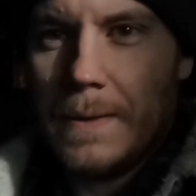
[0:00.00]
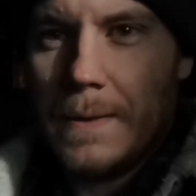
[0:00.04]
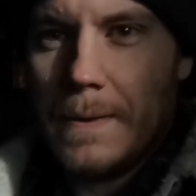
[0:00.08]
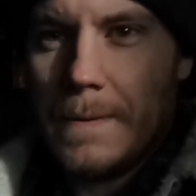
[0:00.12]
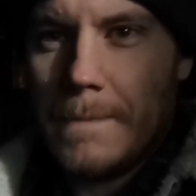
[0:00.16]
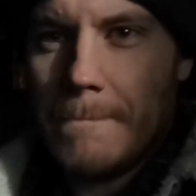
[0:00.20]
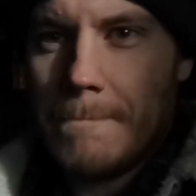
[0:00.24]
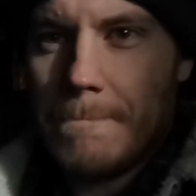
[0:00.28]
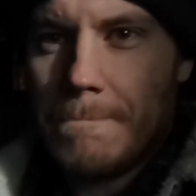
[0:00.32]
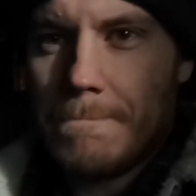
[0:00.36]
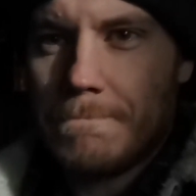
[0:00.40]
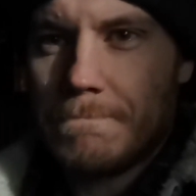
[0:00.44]

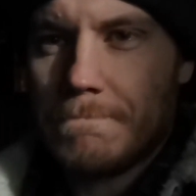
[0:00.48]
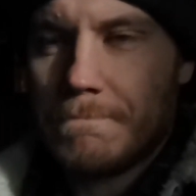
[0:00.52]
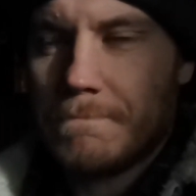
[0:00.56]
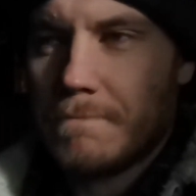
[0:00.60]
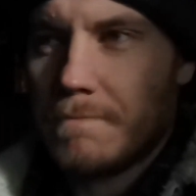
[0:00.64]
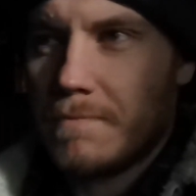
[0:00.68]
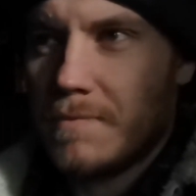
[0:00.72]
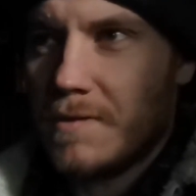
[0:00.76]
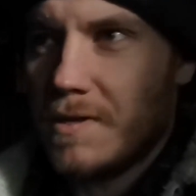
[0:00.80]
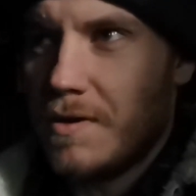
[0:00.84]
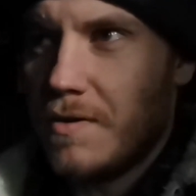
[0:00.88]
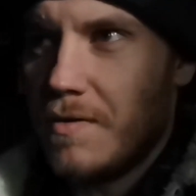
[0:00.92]
Um,
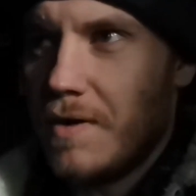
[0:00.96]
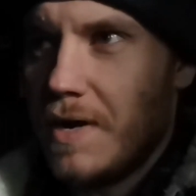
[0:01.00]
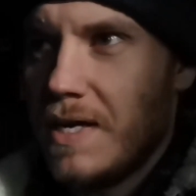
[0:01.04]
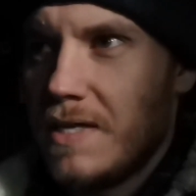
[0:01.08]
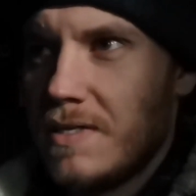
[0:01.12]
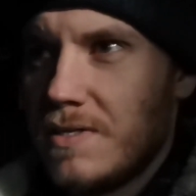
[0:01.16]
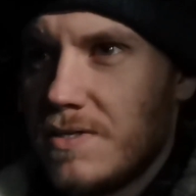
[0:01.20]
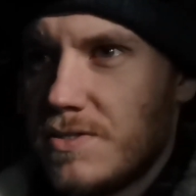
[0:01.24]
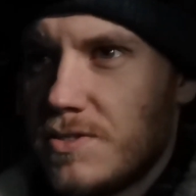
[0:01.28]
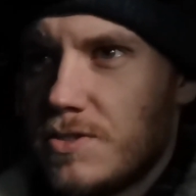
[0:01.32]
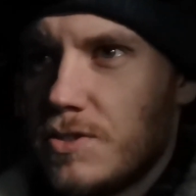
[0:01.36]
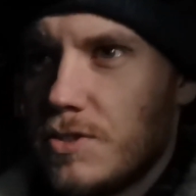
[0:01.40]

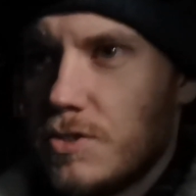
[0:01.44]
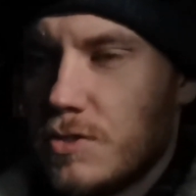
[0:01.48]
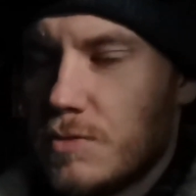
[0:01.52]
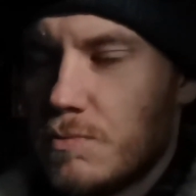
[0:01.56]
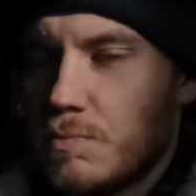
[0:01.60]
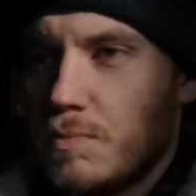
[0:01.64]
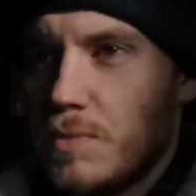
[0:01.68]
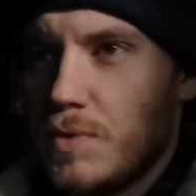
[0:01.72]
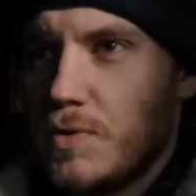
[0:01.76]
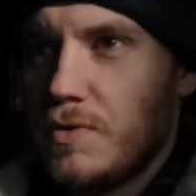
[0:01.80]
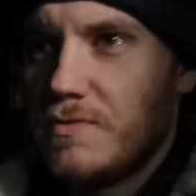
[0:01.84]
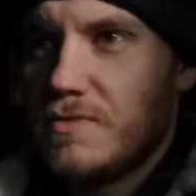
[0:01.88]
Orion's
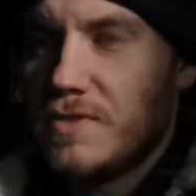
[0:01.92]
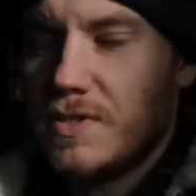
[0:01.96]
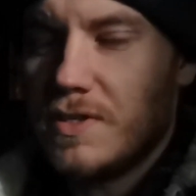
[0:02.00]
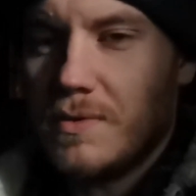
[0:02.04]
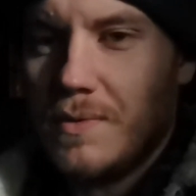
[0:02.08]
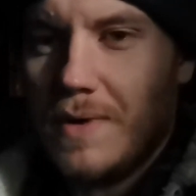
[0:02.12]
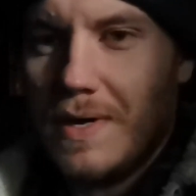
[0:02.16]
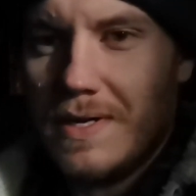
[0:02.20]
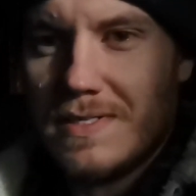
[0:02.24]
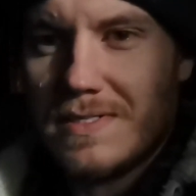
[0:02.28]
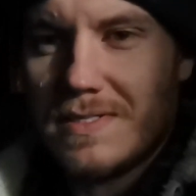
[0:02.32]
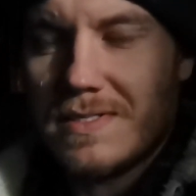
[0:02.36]
just moved
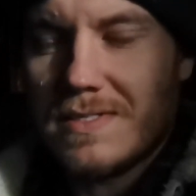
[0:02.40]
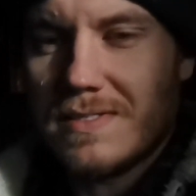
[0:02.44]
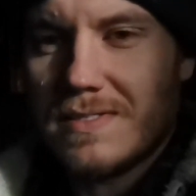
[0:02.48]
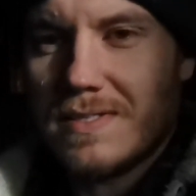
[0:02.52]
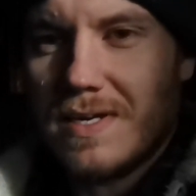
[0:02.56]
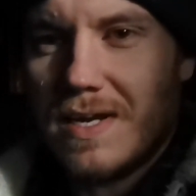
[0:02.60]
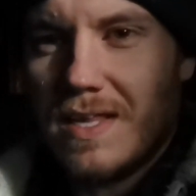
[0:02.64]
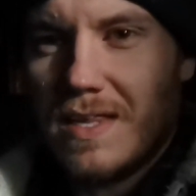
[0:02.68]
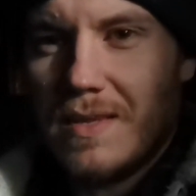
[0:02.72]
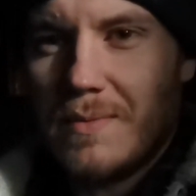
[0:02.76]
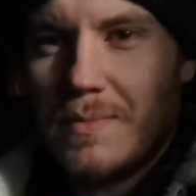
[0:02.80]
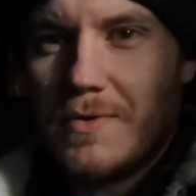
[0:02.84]
to the
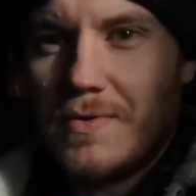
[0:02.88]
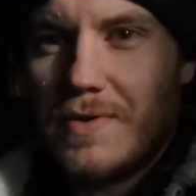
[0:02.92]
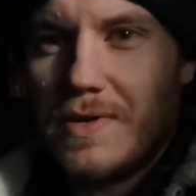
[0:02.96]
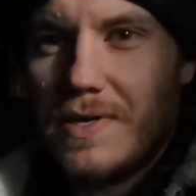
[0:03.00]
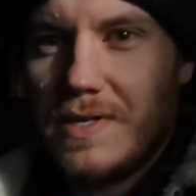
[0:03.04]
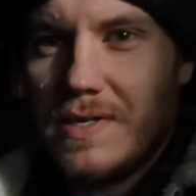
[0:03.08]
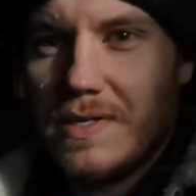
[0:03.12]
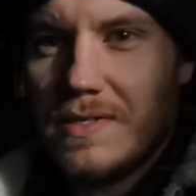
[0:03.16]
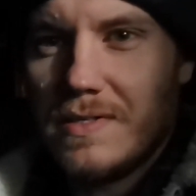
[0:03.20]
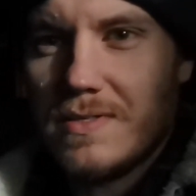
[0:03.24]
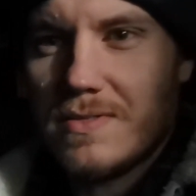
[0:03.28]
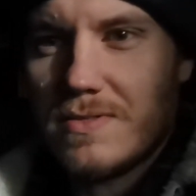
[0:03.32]
western side of the
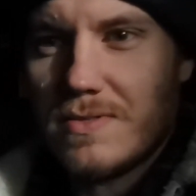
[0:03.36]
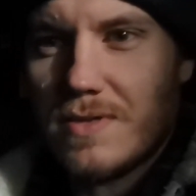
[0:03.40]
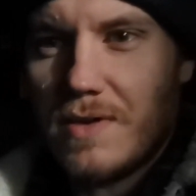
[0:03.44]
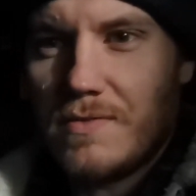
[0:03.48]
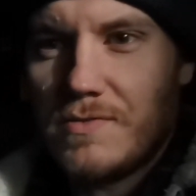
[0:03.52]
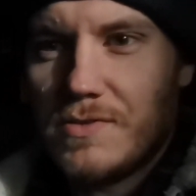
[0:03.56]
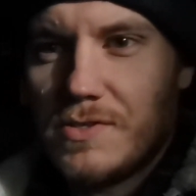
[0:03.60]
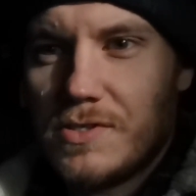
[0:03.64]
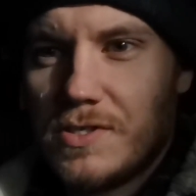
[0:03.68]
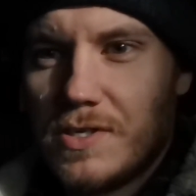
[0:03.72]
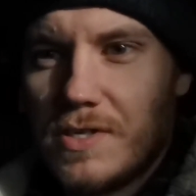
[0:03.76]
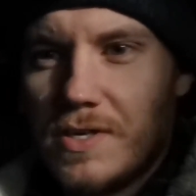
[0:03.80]
meridian,
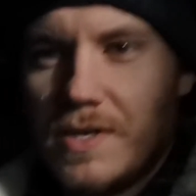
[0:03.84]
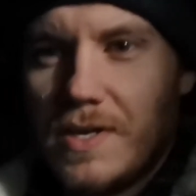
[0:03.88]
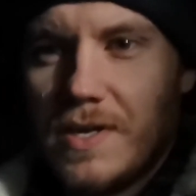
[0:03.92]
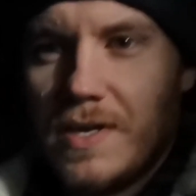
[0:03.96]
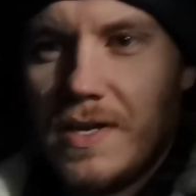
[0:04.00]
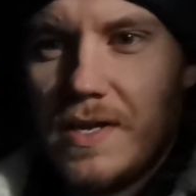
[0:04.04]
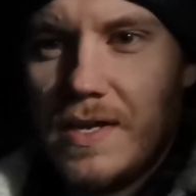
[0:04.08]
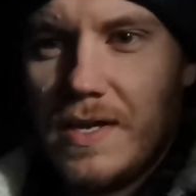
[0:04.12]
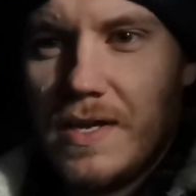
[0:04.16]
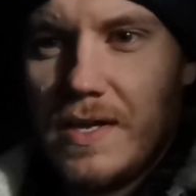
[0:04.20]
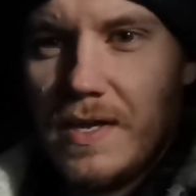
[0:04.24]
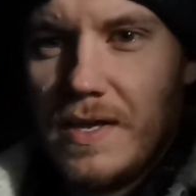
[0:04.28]
so I've just
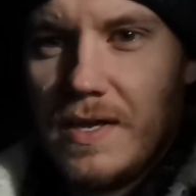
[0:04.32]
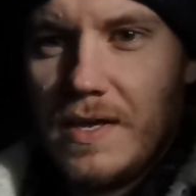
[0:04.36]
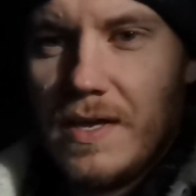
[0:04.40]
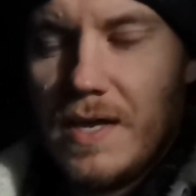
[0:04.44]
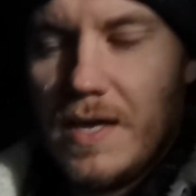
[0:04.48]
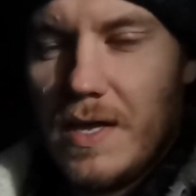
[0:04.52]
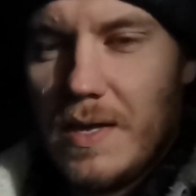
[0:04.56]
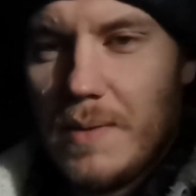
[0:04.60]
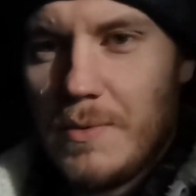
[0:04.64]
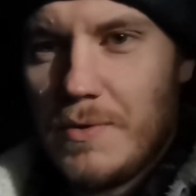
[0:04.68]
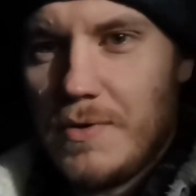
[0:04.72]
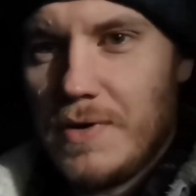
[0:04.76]
done
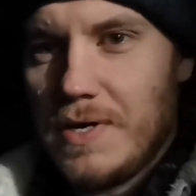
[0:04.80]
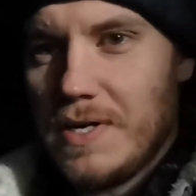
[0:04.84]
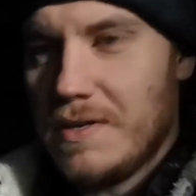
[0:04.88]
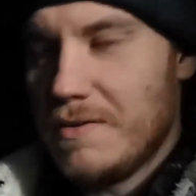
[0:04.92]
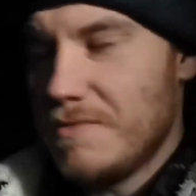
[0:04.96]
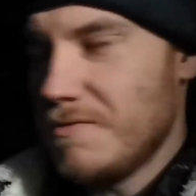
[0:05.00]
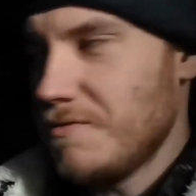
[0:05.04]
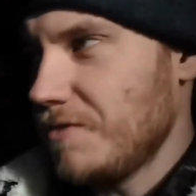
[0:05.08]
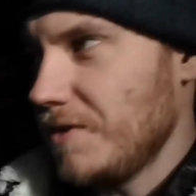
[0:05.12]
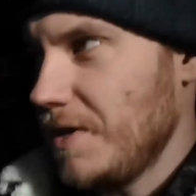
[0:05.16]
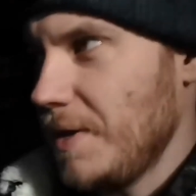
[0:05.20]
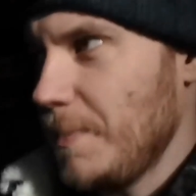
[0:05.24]
a
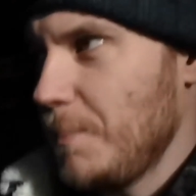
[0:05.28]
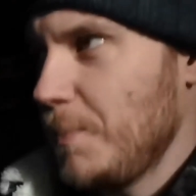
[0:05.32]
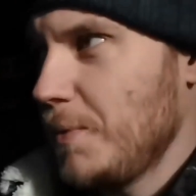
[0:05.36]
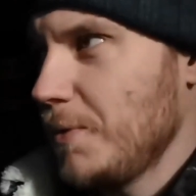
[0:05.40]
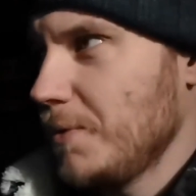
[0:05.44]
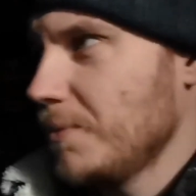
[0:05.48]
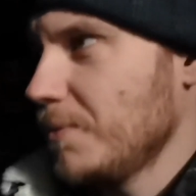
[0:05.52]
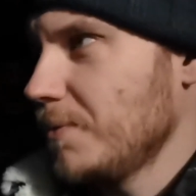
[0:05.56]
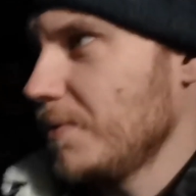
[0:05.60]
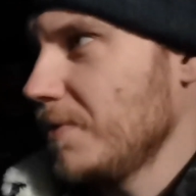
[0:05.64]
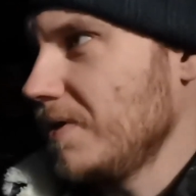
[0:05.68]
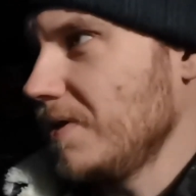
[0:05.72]
meridian flip
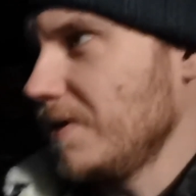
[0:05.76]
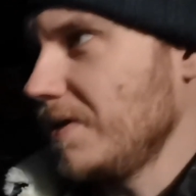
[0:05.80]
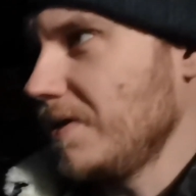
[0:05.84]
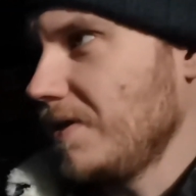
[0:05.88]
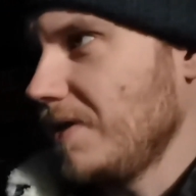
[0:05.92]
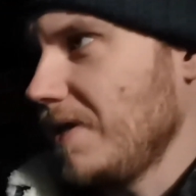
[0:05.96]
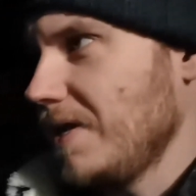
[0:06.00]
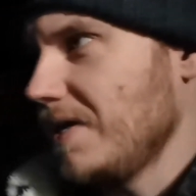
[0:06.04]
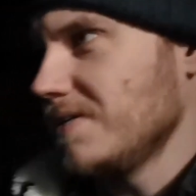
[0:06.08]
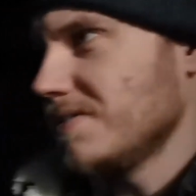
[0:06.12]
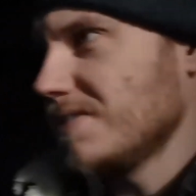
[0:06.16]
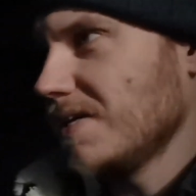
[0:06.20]
with a
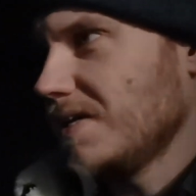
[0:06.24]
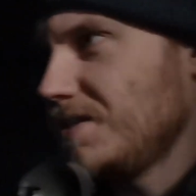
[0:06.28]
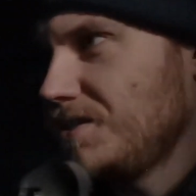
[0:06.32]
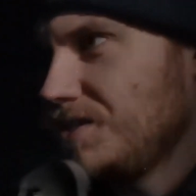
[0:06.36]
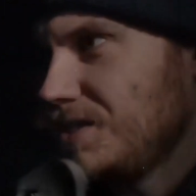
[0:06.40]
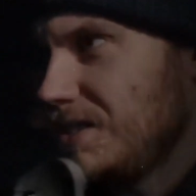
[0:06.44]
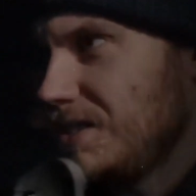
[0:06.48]
little AZ